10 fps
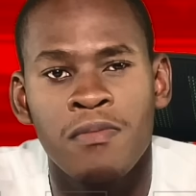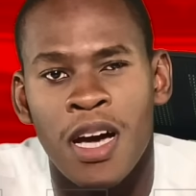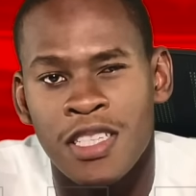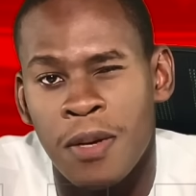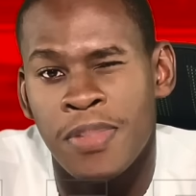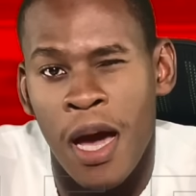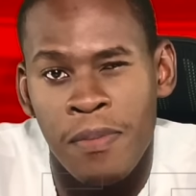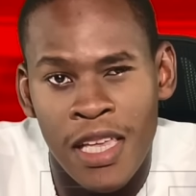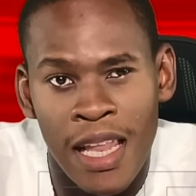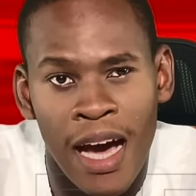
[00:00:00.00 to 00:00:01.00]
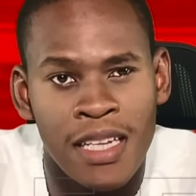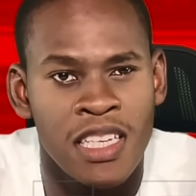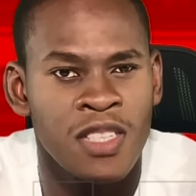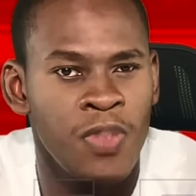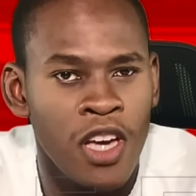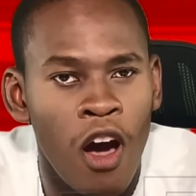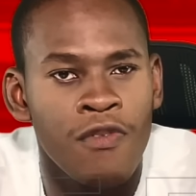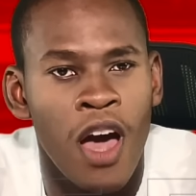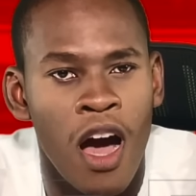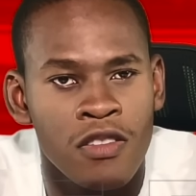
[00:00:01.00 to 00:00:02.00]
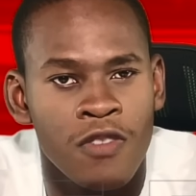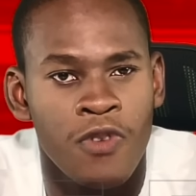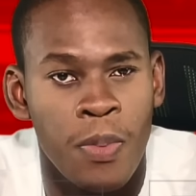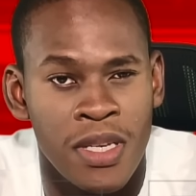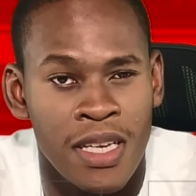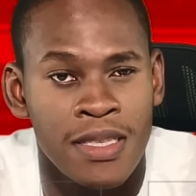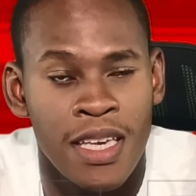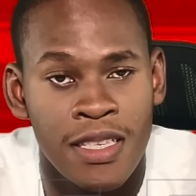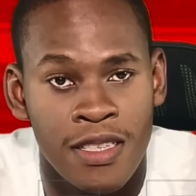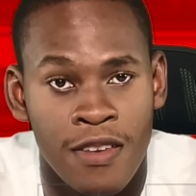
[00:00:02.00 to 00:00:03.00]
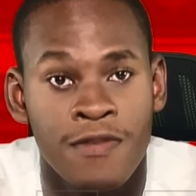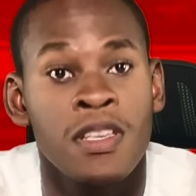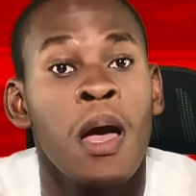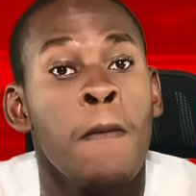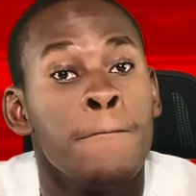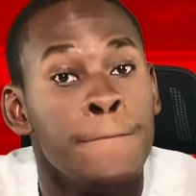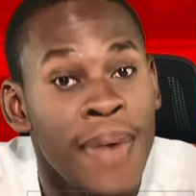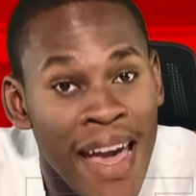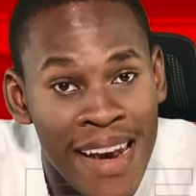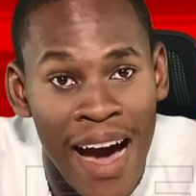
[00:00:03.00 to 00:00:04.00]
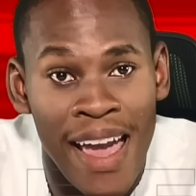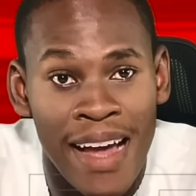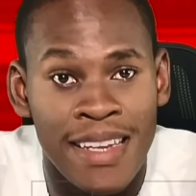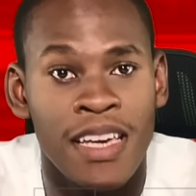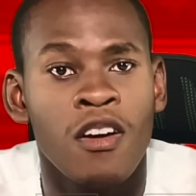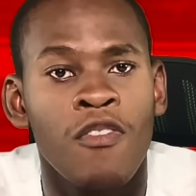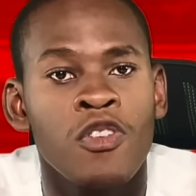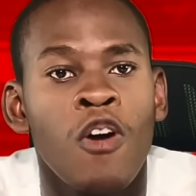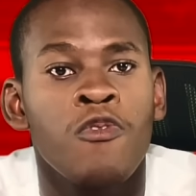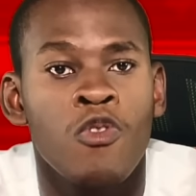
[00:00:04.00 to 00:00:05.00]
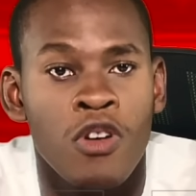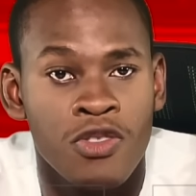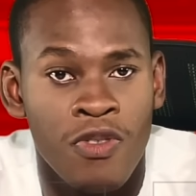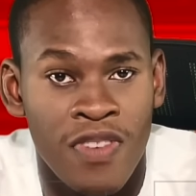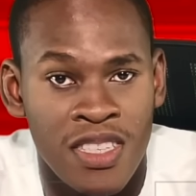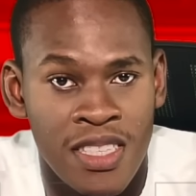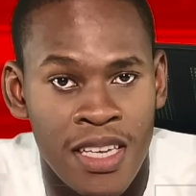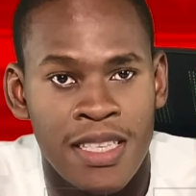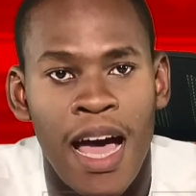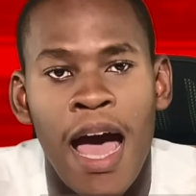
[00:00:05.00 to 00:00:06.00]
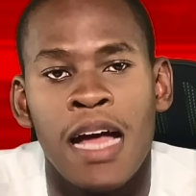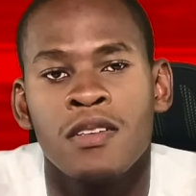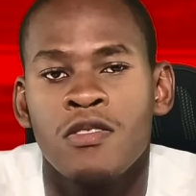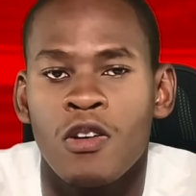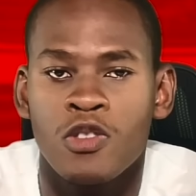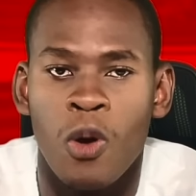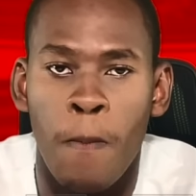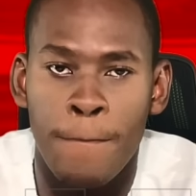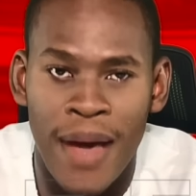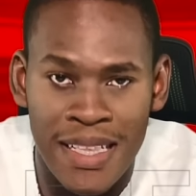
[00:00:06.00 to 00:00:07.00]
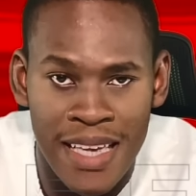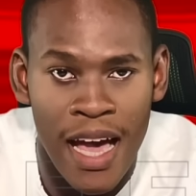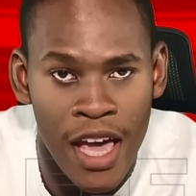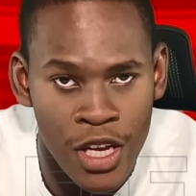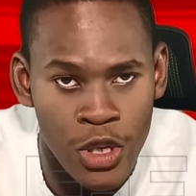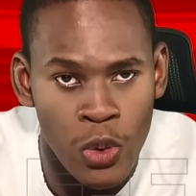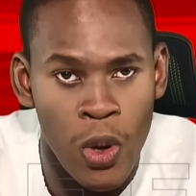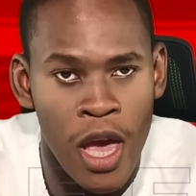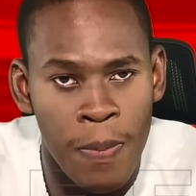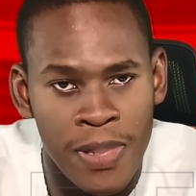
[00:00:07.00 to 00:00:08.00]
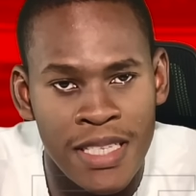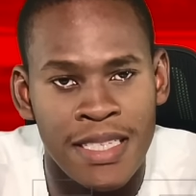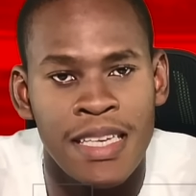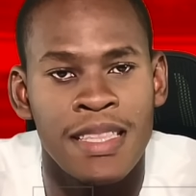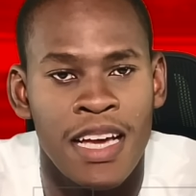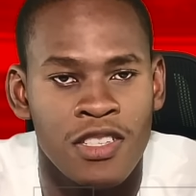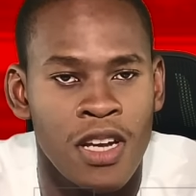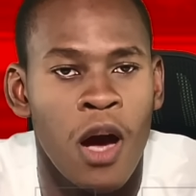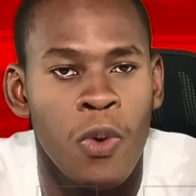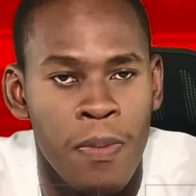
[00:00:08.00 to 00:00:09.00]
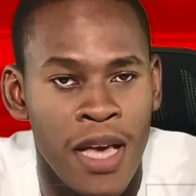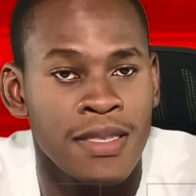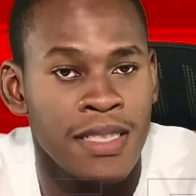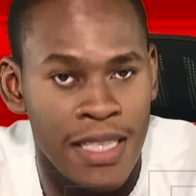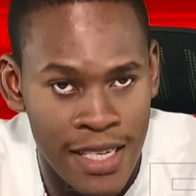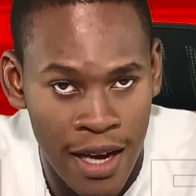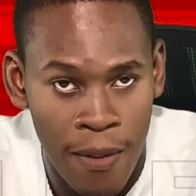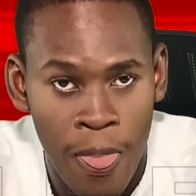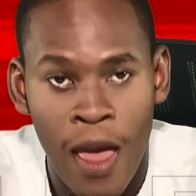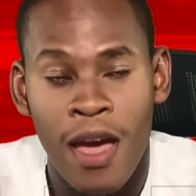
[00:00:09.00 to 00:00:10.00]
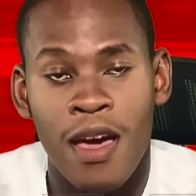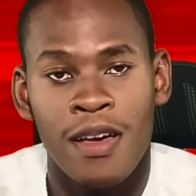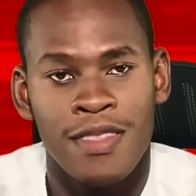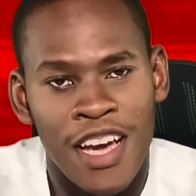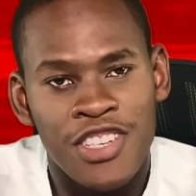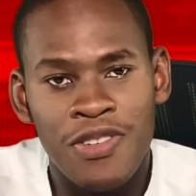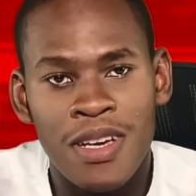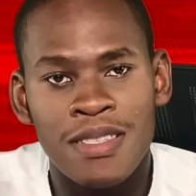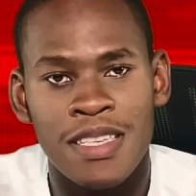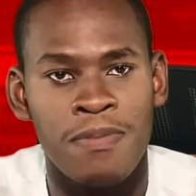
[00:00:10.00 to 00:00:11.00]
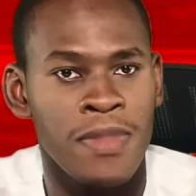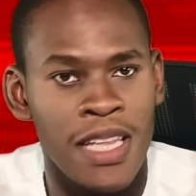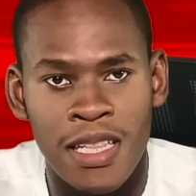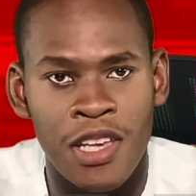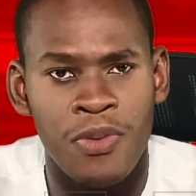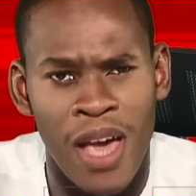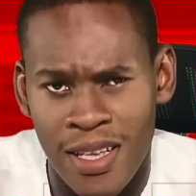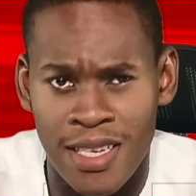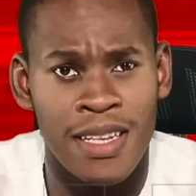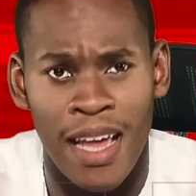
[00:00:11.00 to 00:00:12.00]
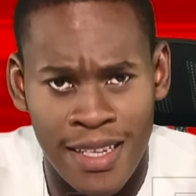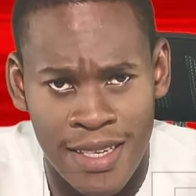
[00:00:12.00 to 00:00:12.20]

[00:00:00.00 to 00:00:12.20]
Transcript: Gbajabiamila, the Speaker of the House of Representatives, Ben Ayade, Governor of Cross River State, and Dr. Beta Edu, APC National Women's Leader. Nigerians immediately reacted like